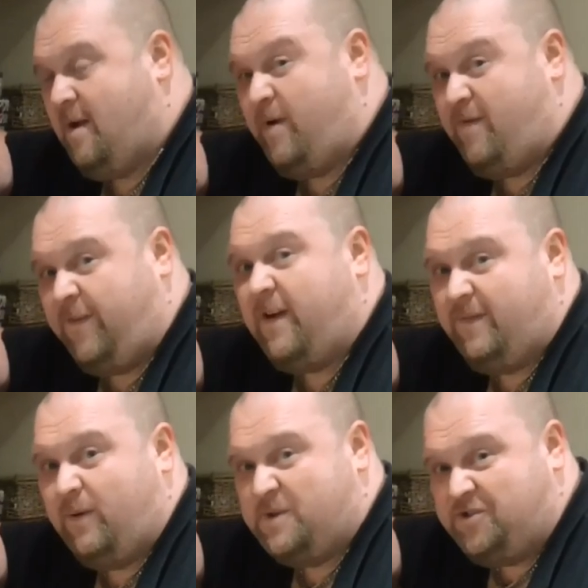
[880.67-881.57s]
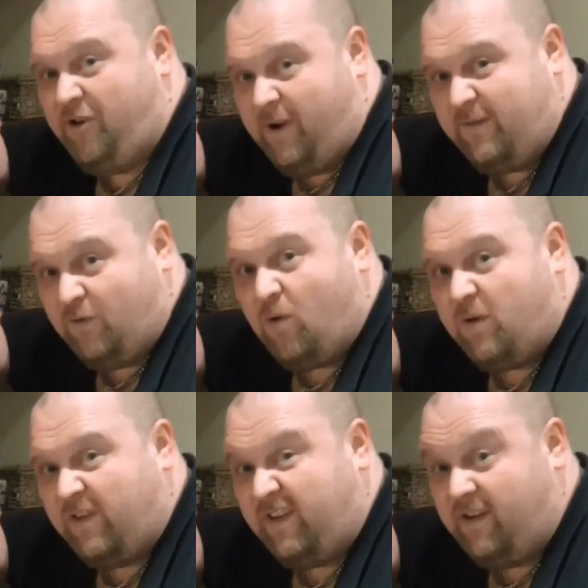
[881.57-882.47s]
hours drive
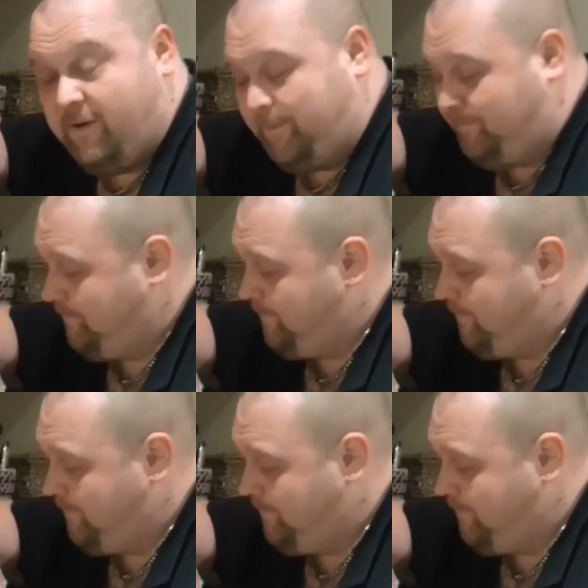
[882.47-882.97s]
north of here.